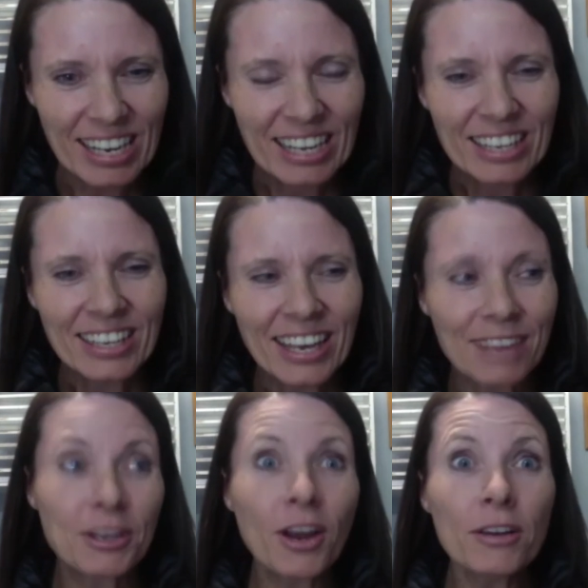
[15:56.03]
Yeah,
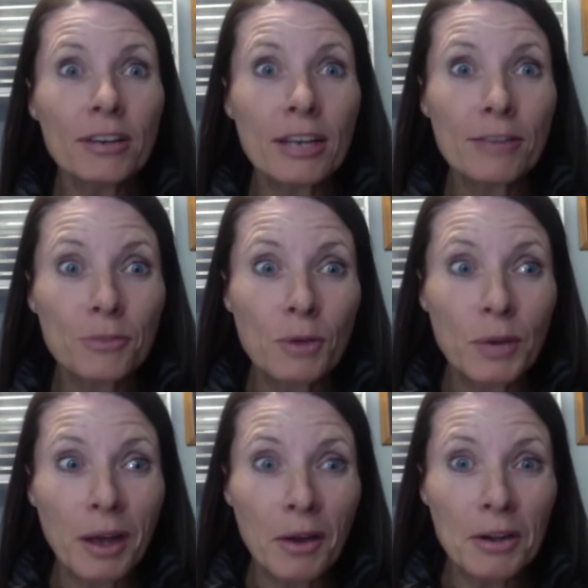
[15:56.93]
if
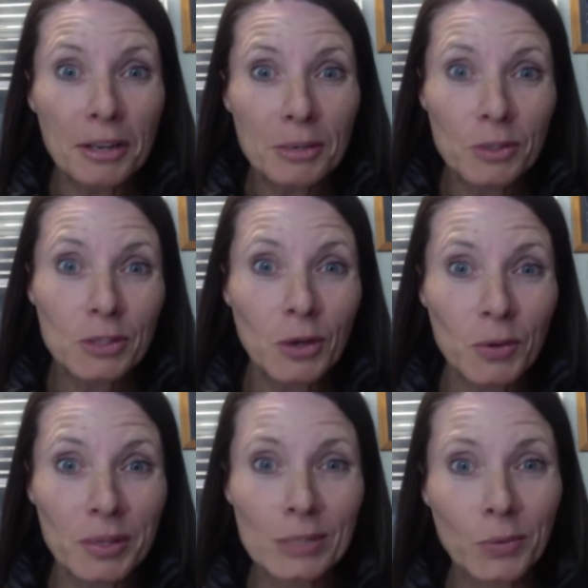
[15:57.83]
we don't know your
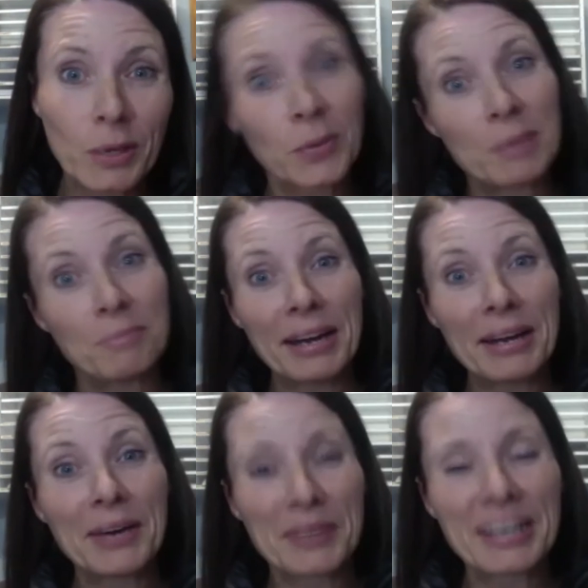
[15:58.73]
song this week, we might
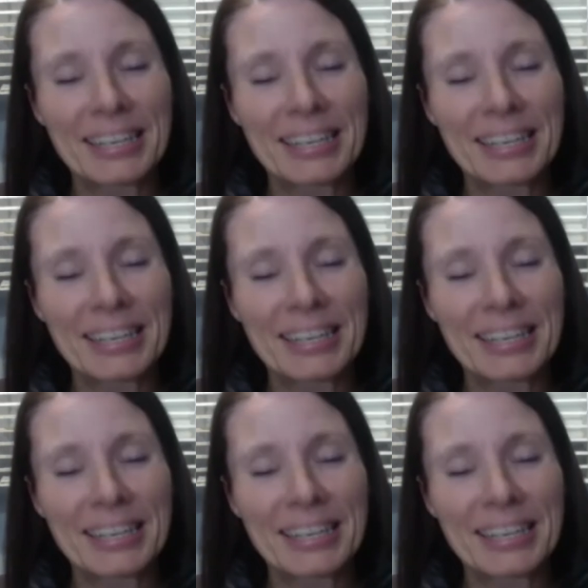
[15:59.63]
know it next